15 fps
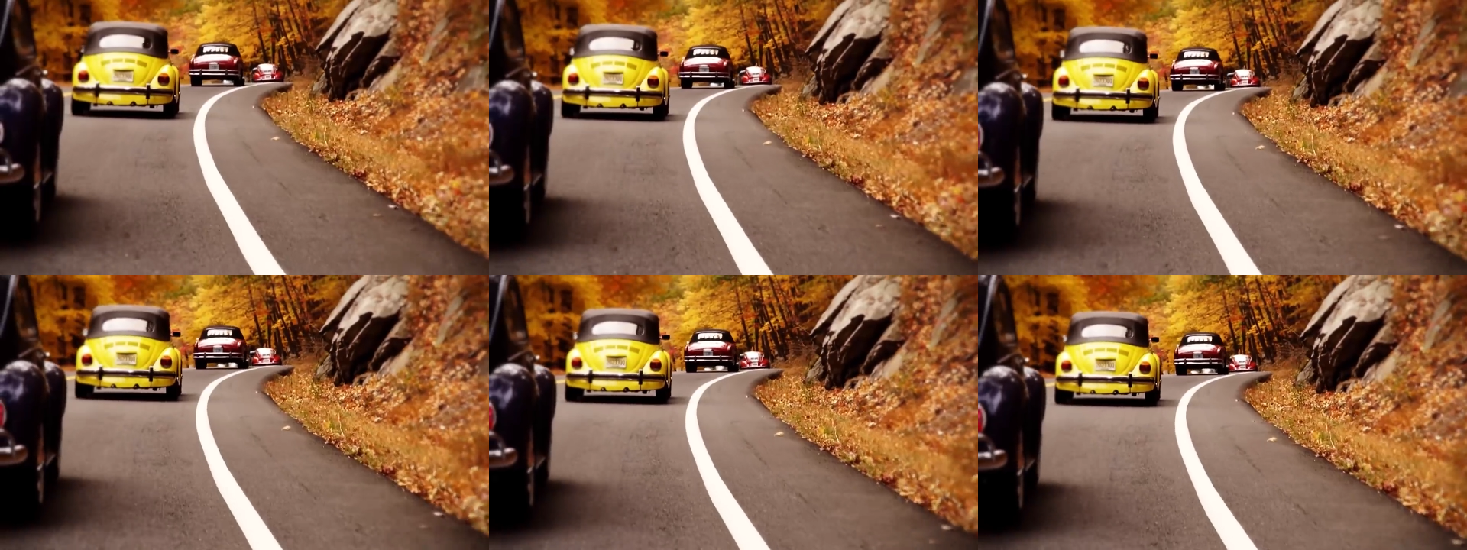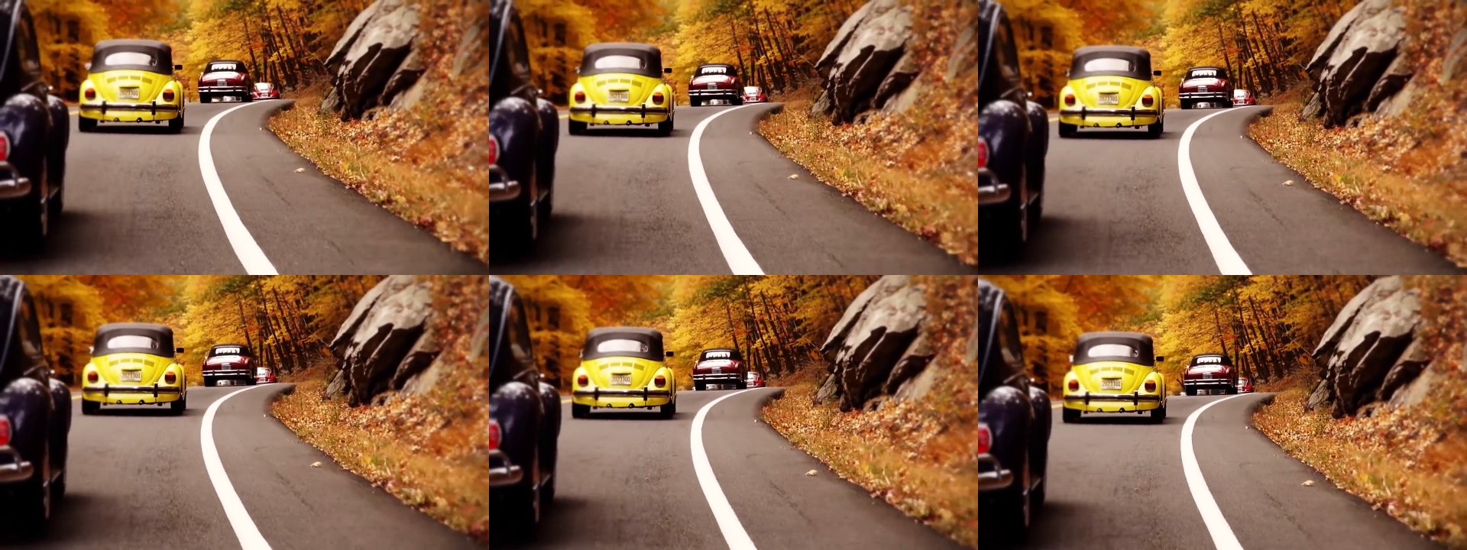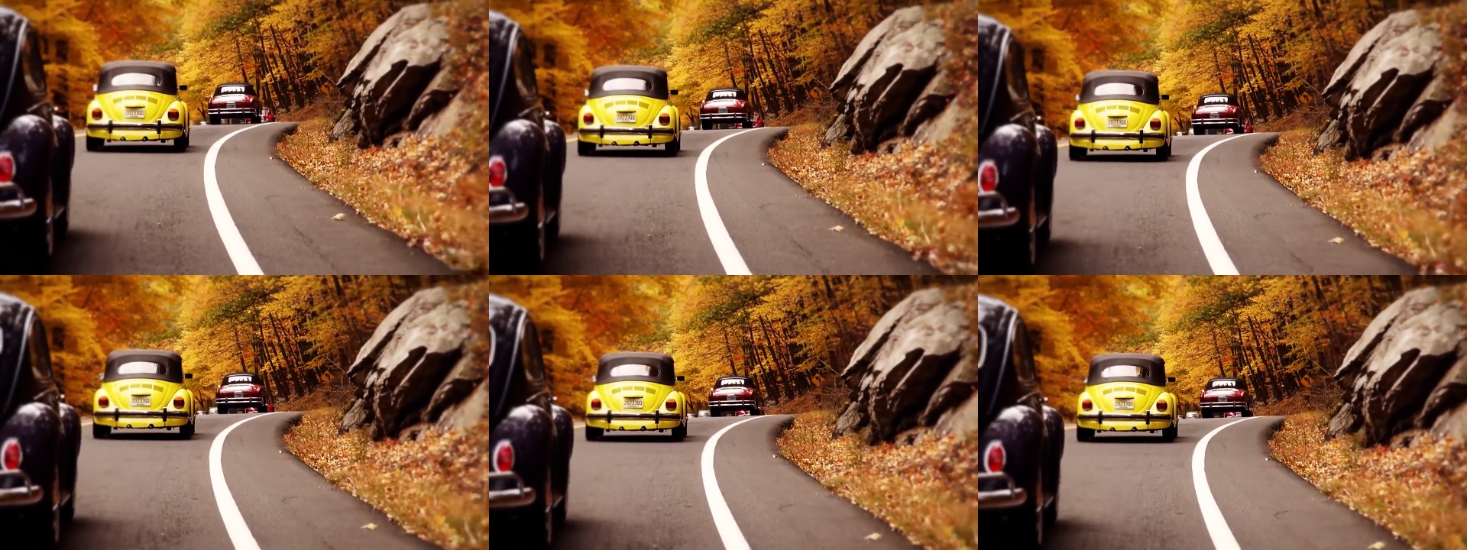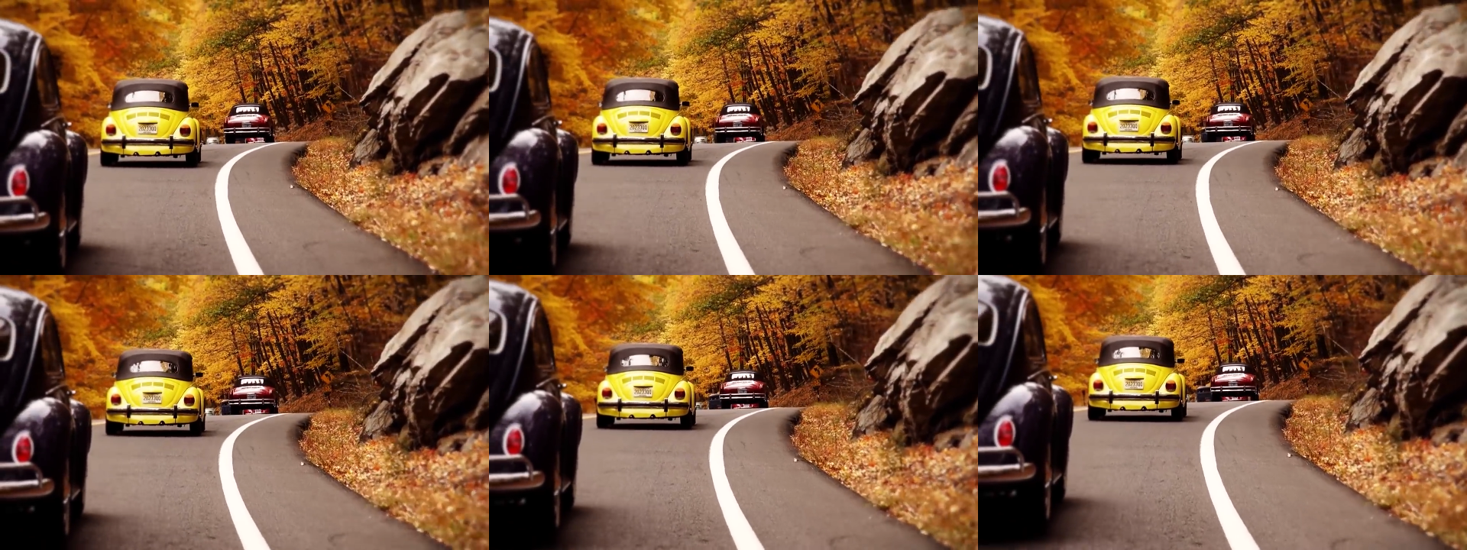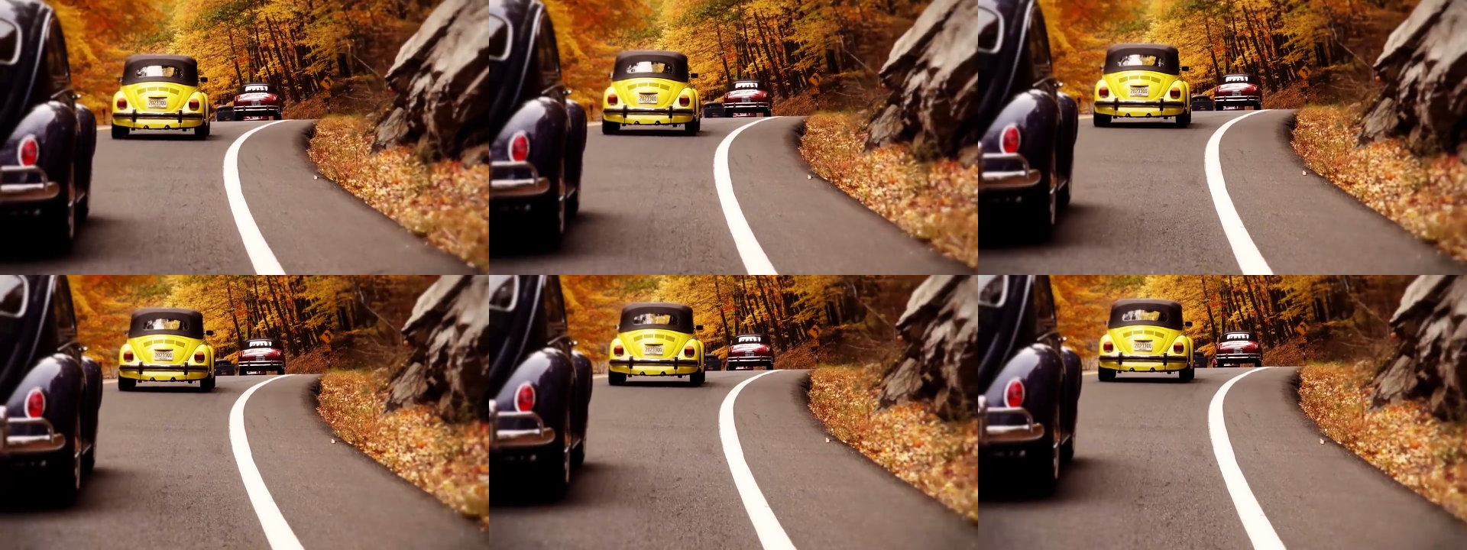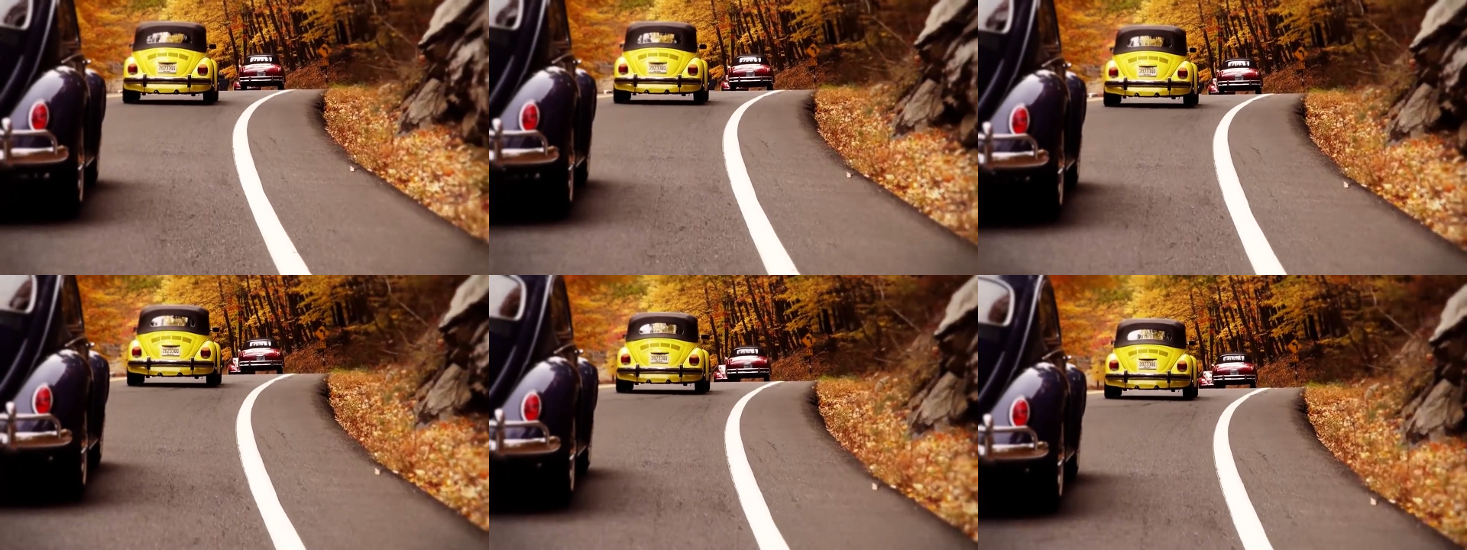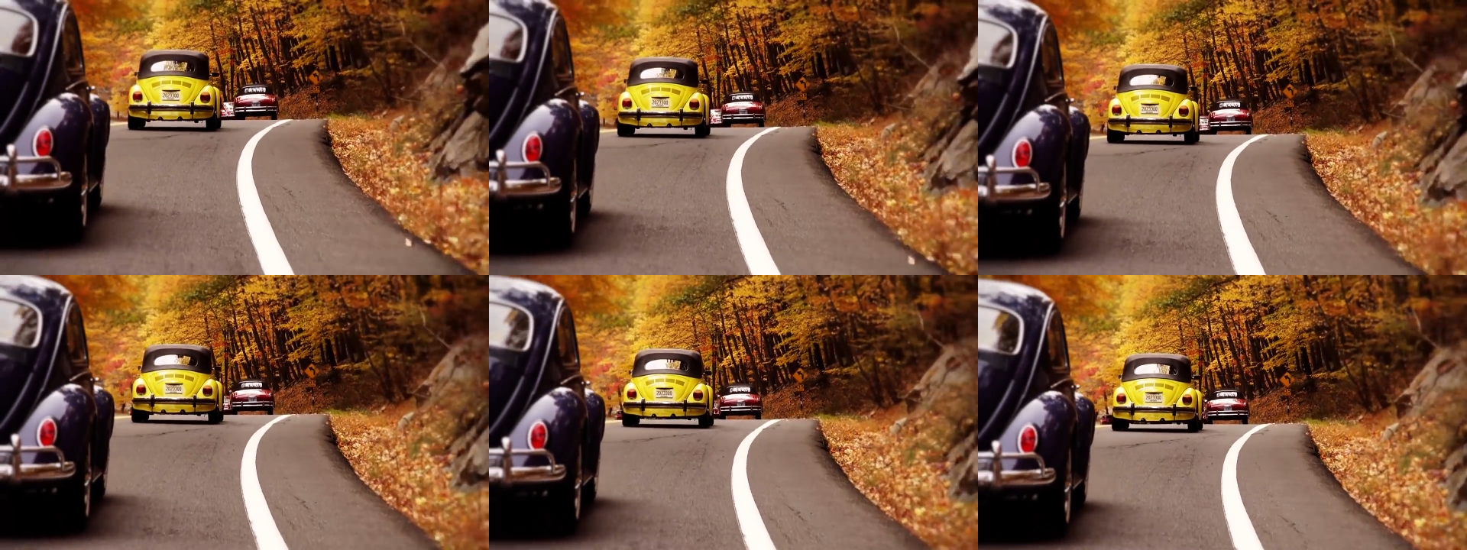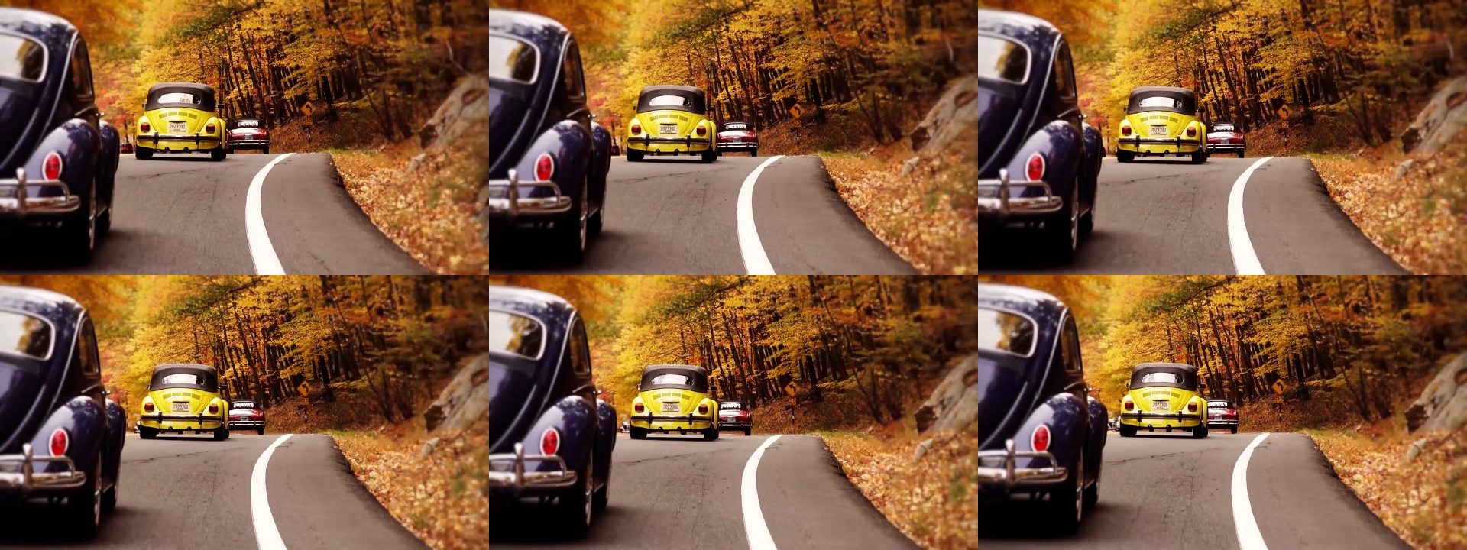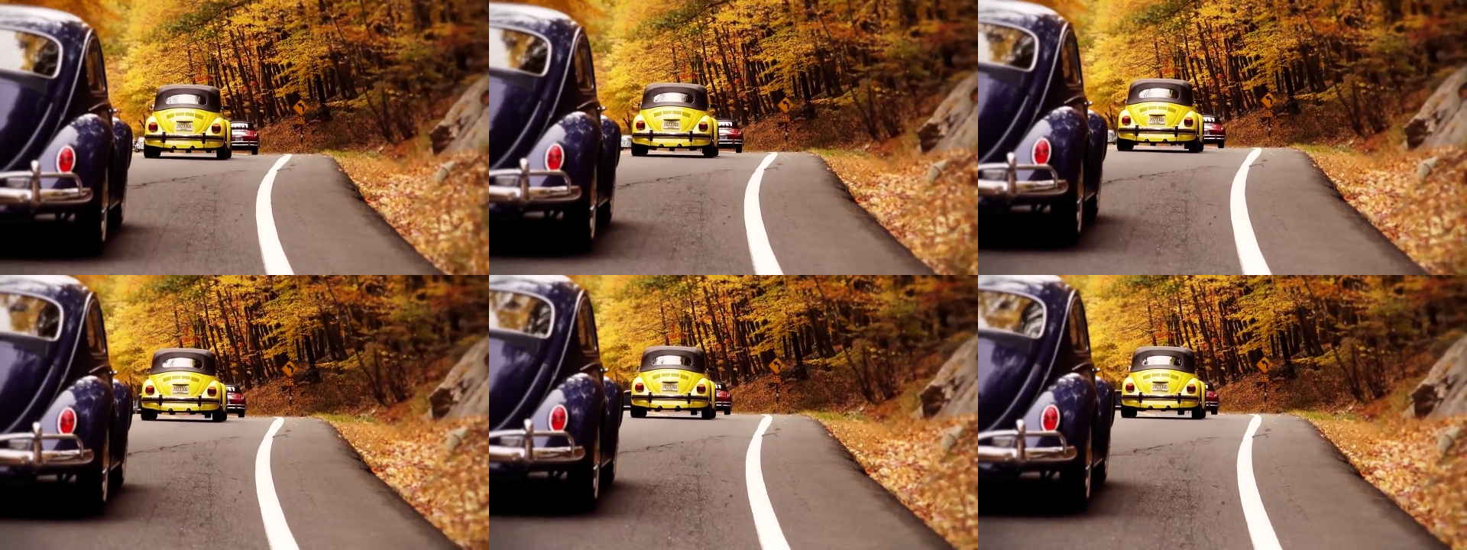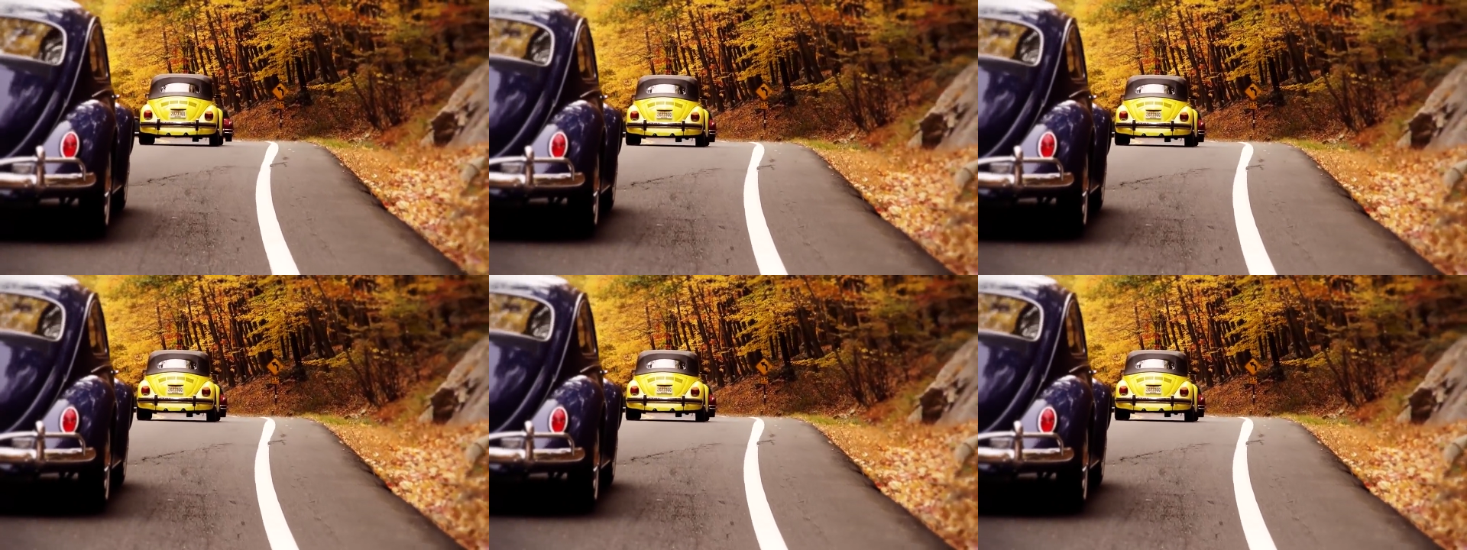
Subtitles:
(no speaker visible)